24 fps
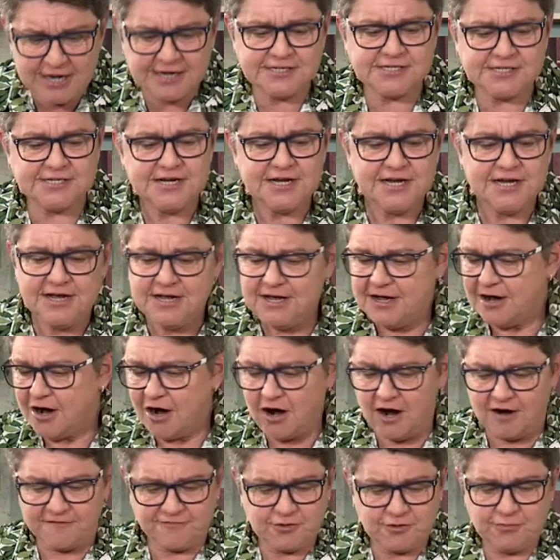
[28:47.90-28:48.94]
it
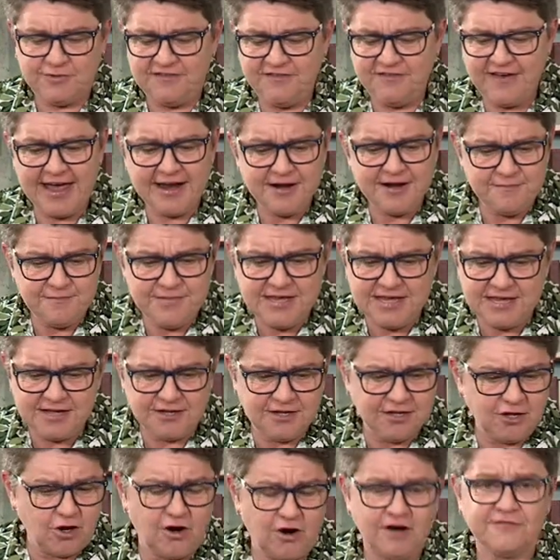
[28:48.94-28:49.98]
after we've had a
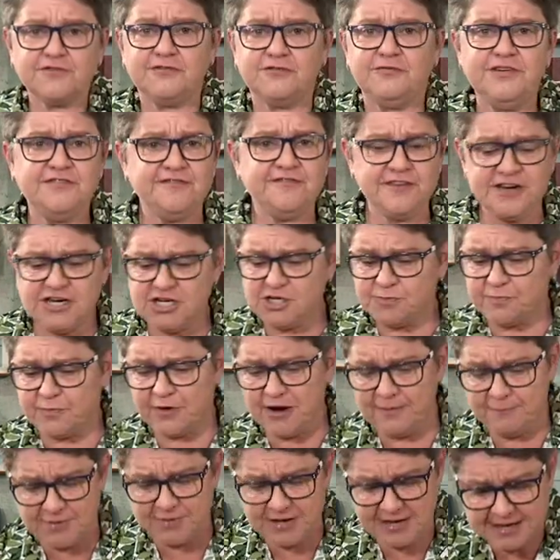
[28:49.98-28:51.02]
meal, after we've finished
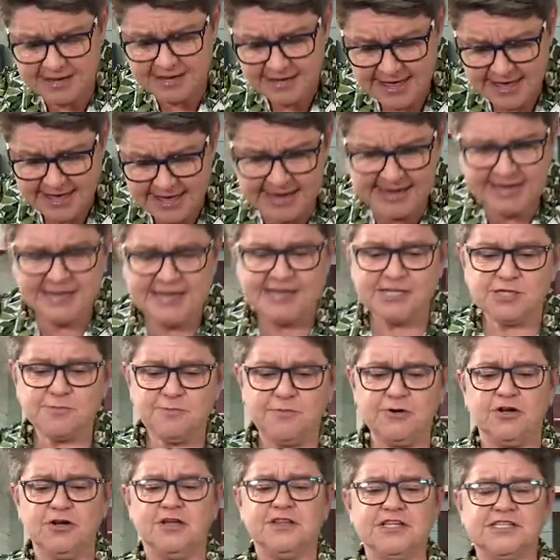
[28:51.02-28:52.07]
prepping, and it gets
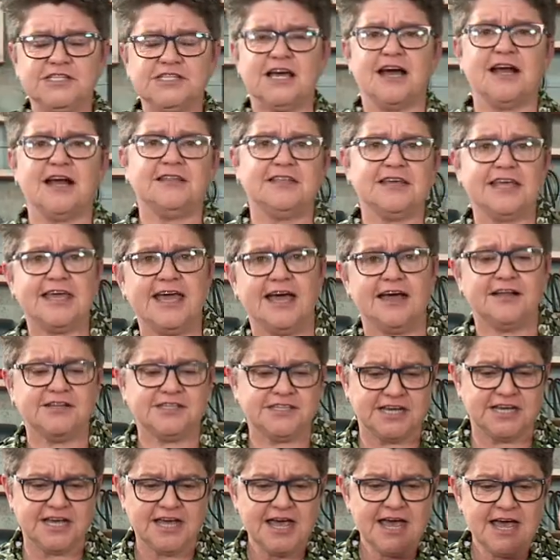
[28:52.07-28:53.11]
put on the side of the
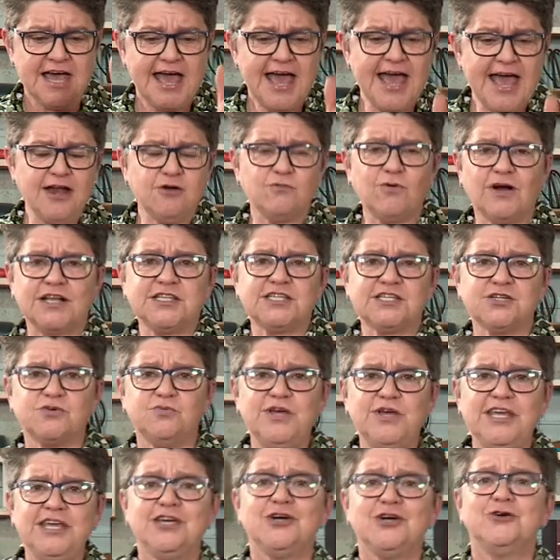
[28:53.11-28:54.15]
counter, and once a
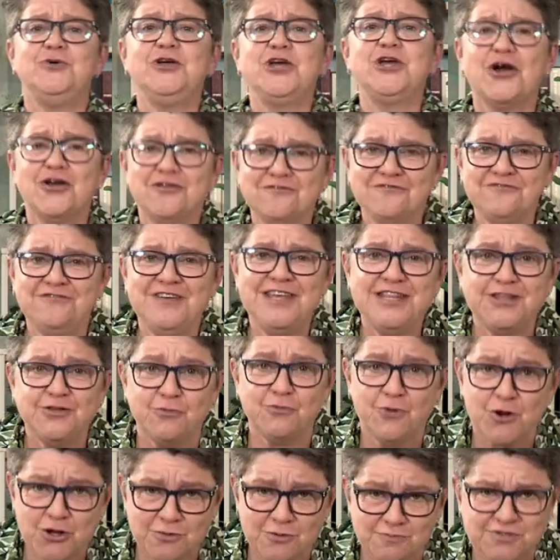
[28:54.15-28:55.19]
week we go and feed the
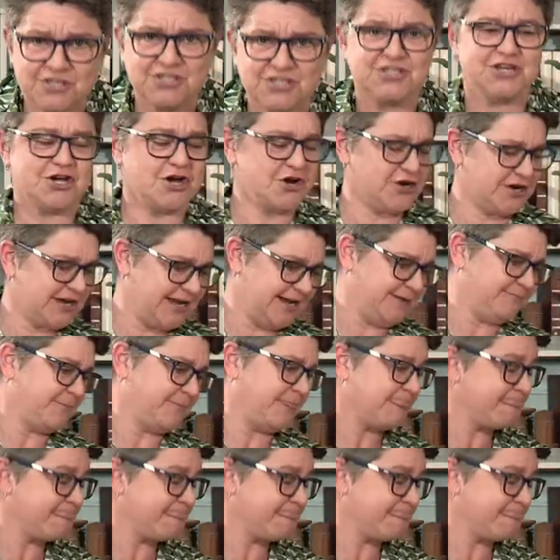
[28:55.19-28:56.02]
worms. Okay,